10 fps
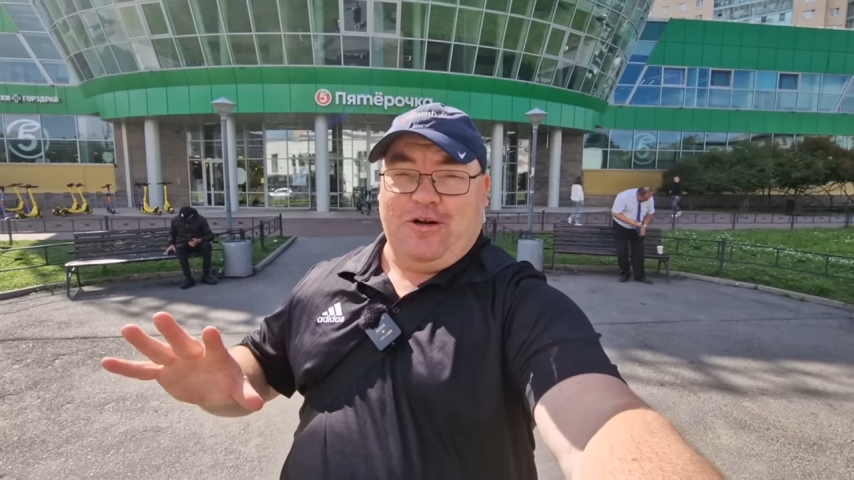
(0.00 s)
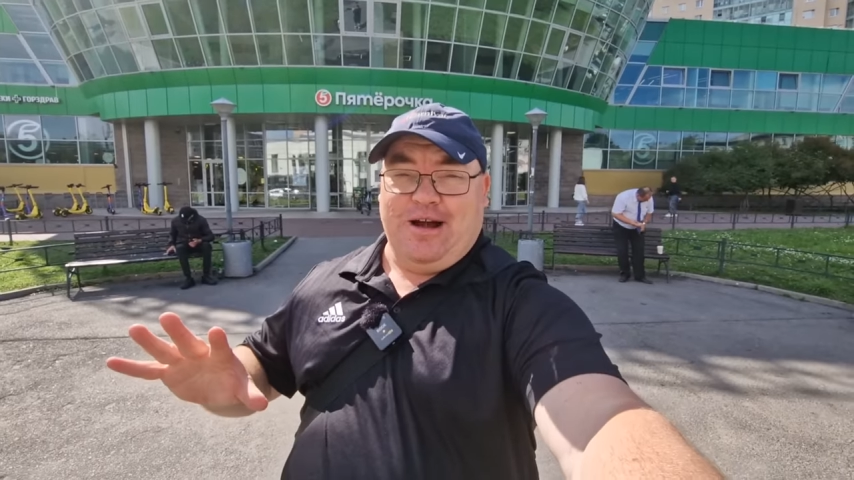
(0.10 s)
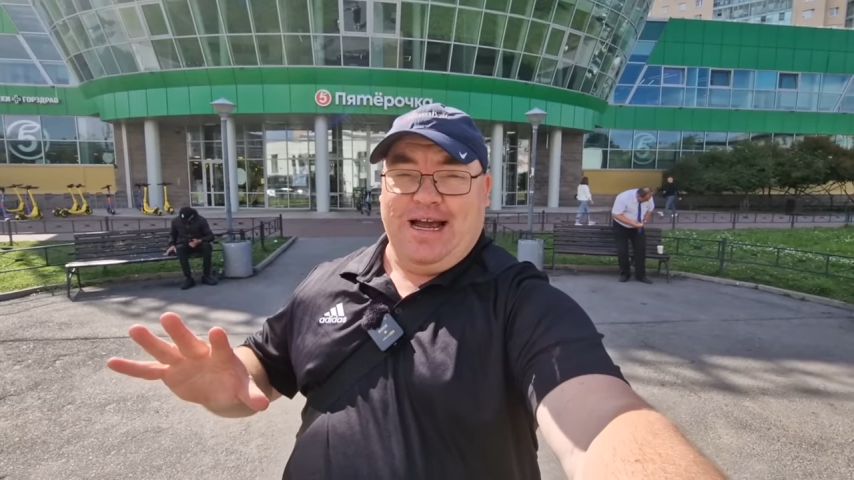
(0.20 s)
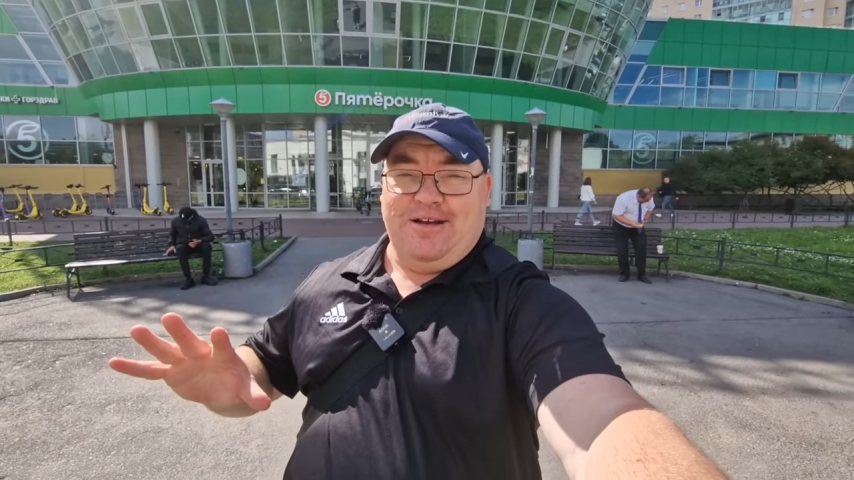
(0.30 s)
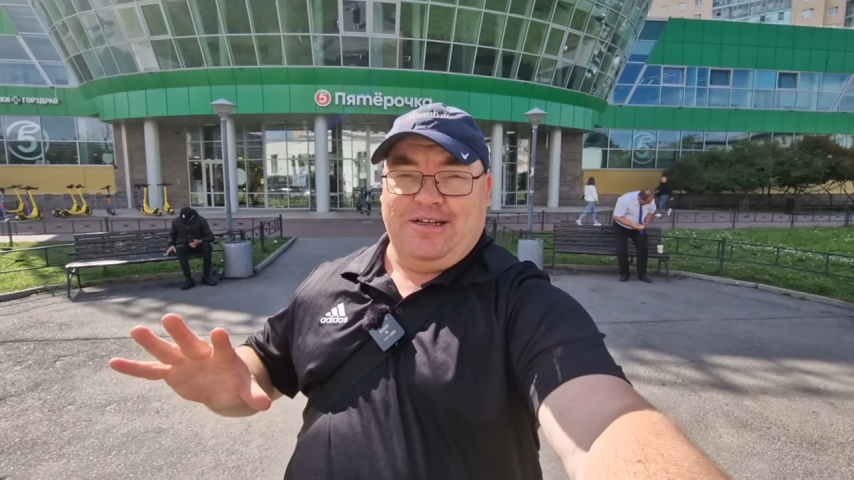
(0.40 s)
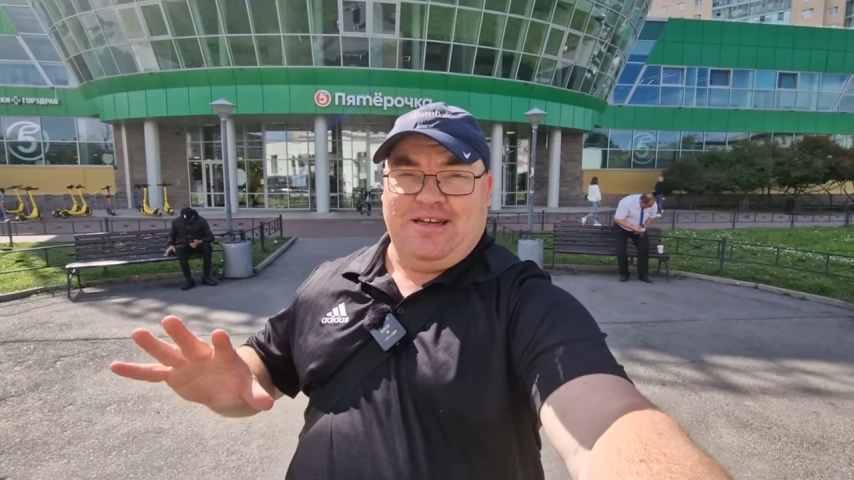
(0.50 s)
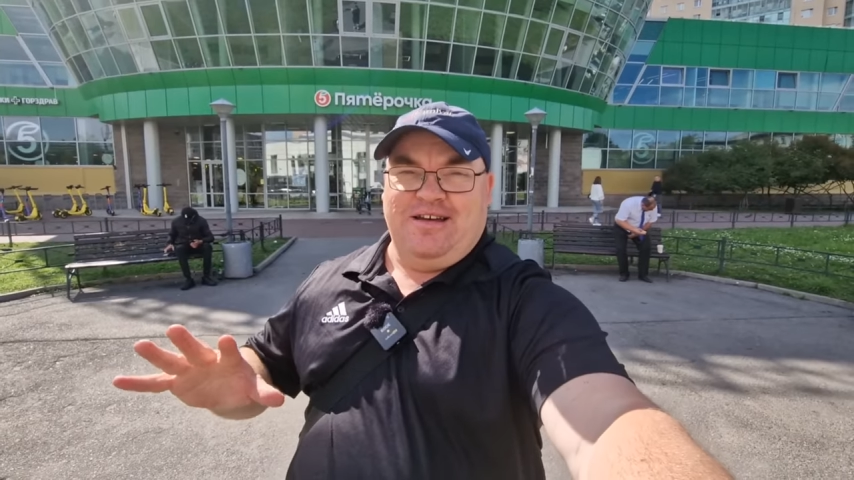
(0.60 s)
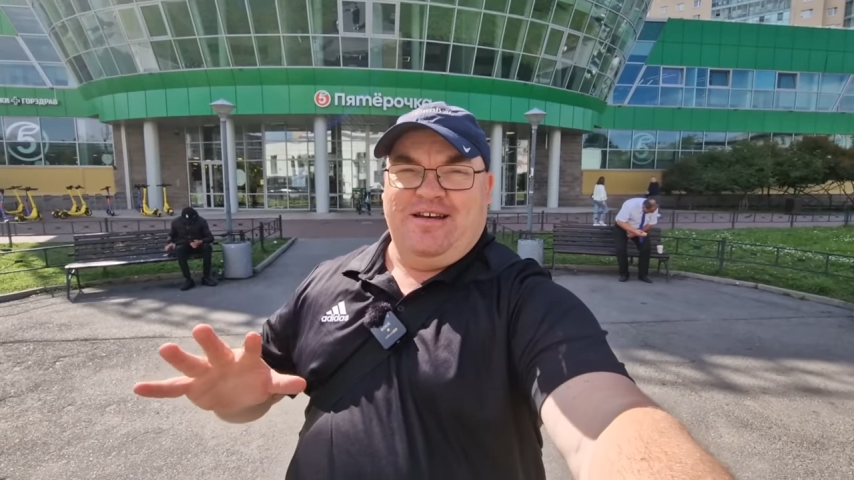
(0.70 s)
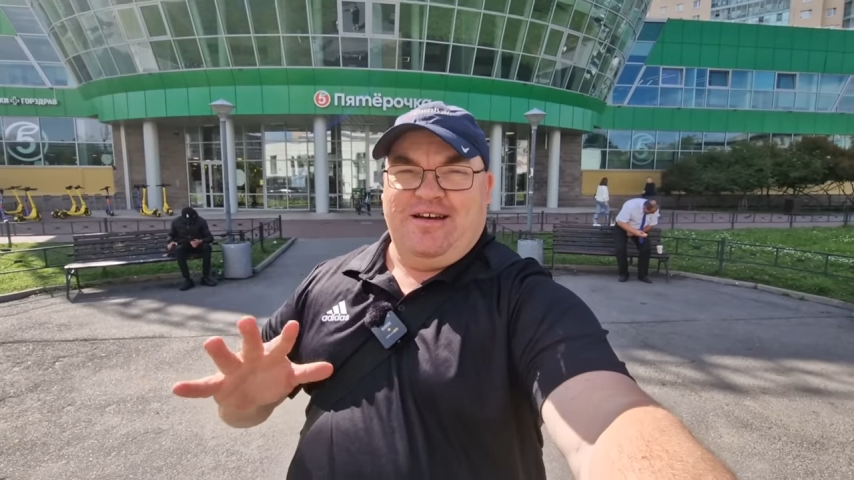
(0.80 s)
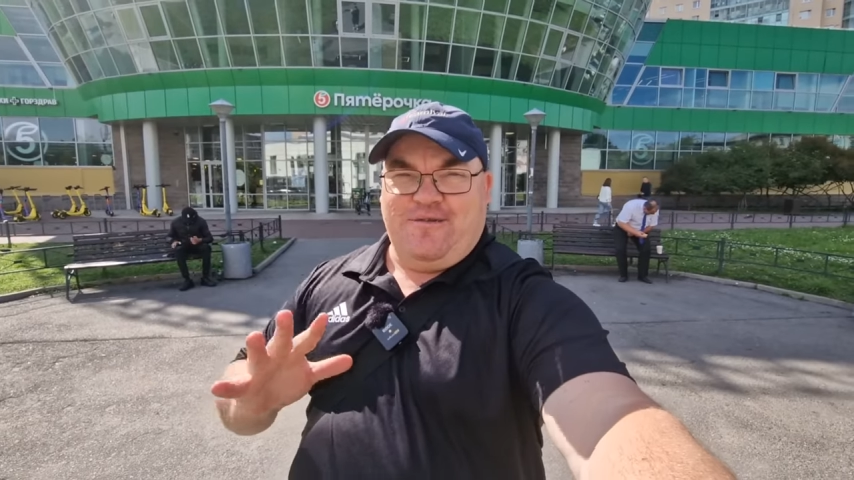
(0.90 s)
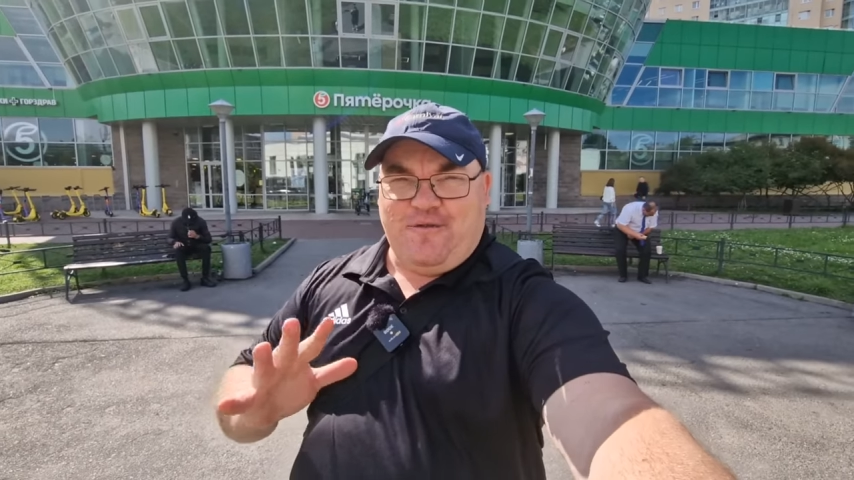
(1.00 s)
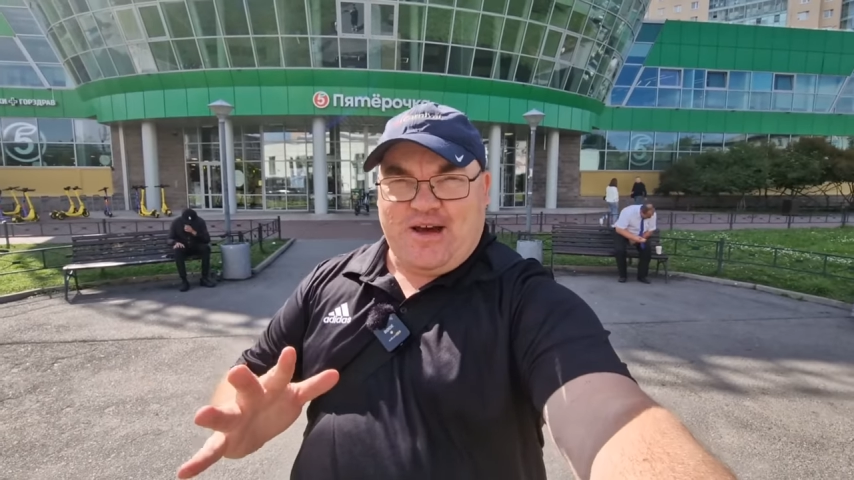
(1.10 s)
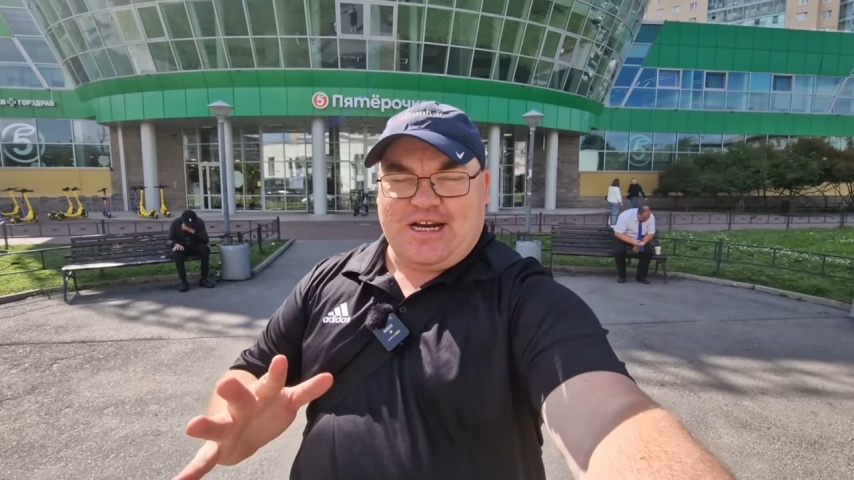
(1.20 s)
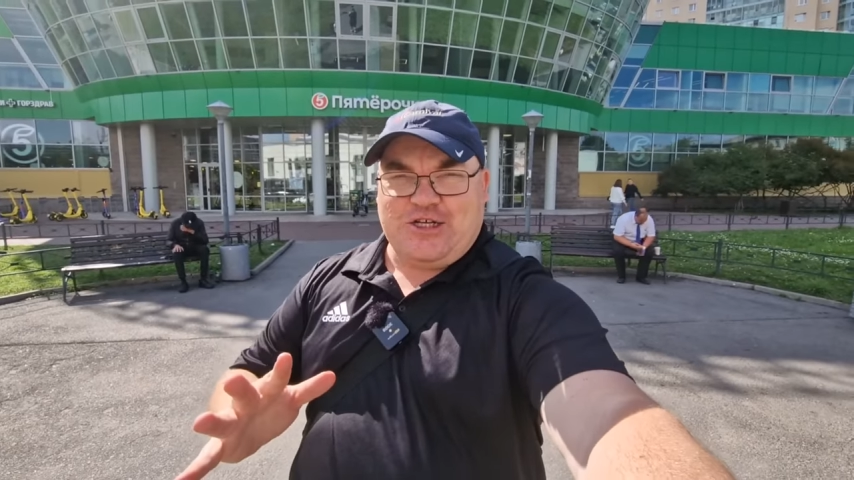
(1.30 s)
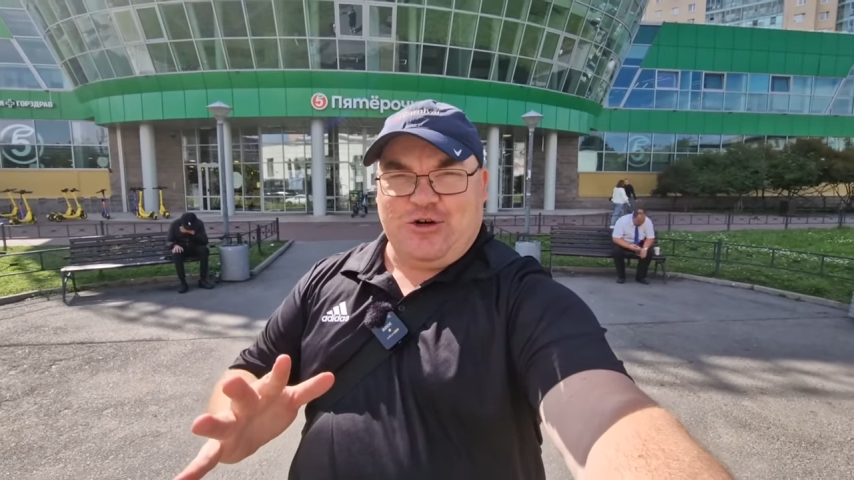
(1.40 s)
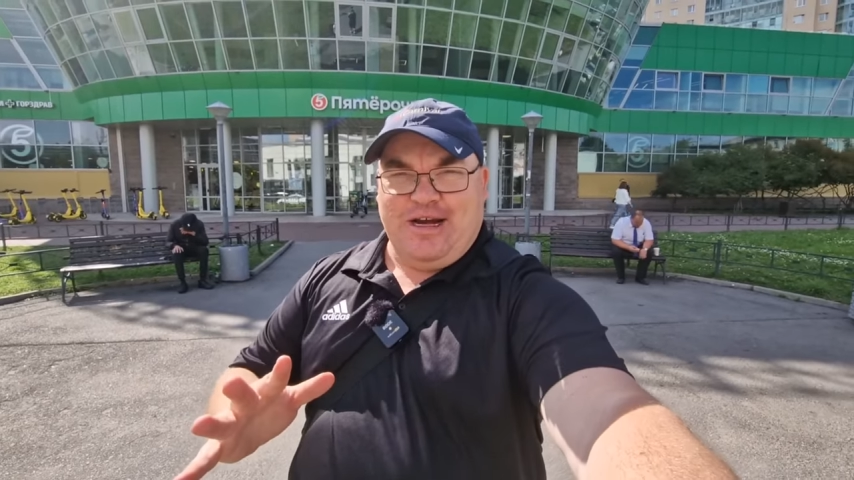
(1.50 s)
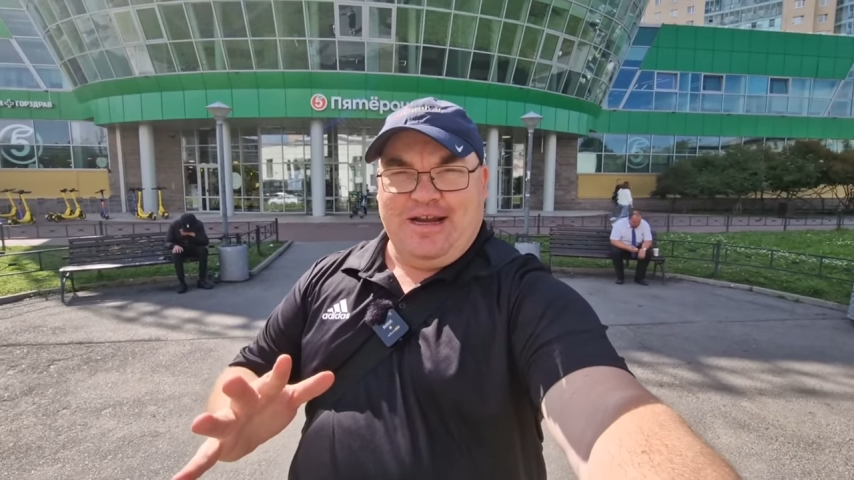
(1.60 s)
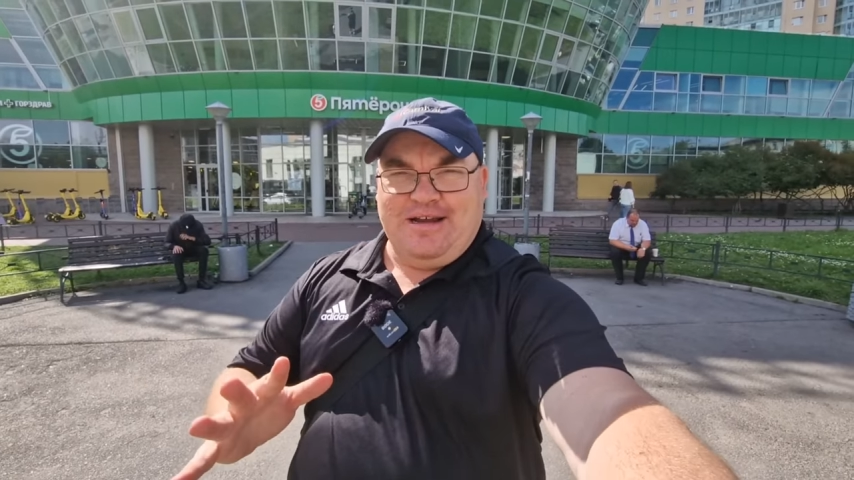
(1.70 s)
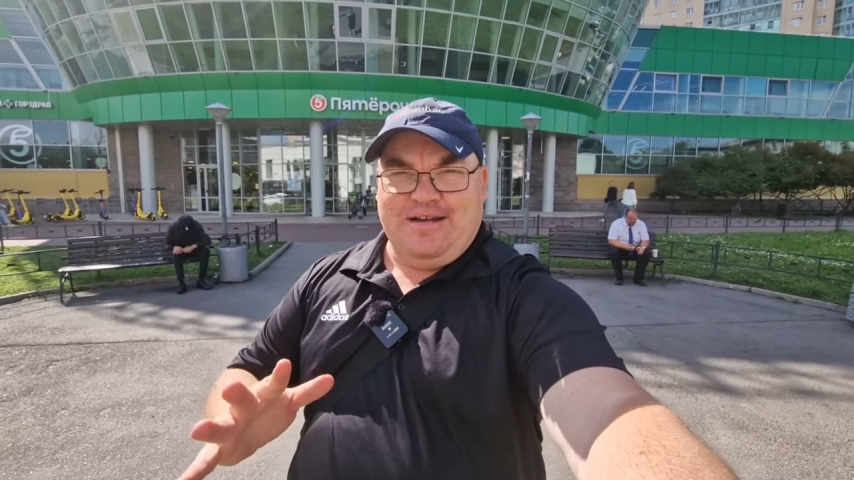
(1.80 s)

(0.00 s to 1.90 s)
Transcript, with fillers: around a factory